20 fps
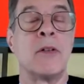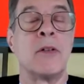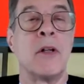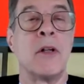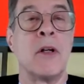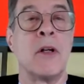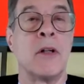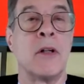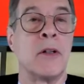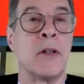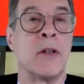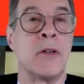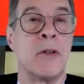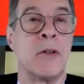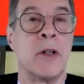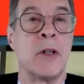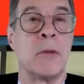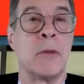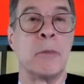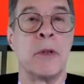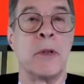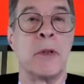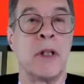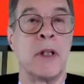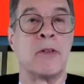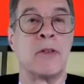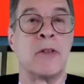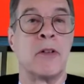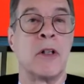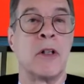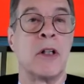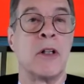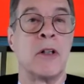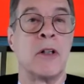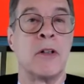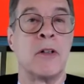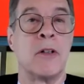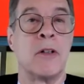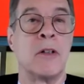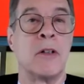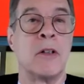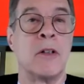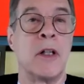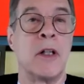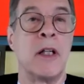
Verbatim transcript: on the Korean Peninsula or